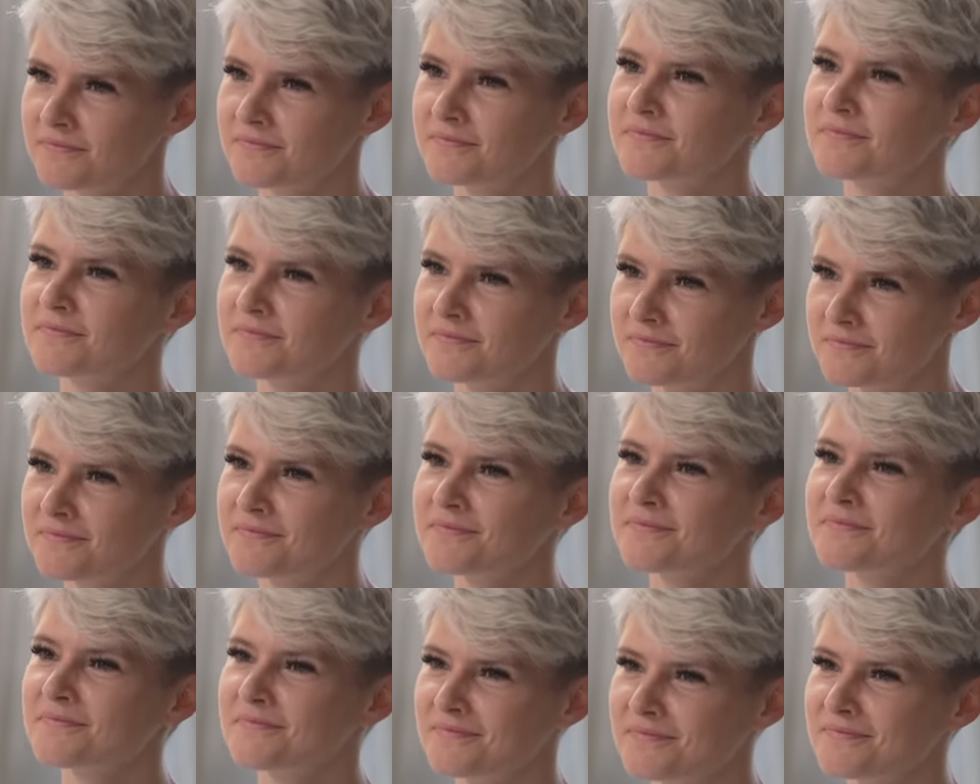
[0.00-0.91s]
I just love the
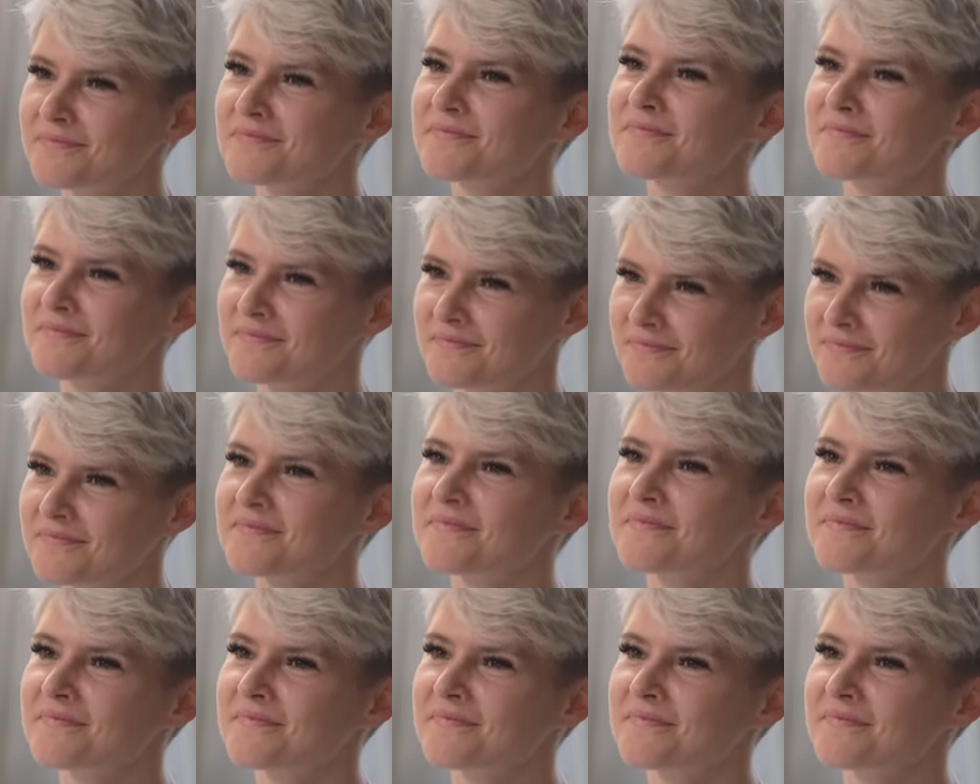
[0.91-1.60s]
artist side of things.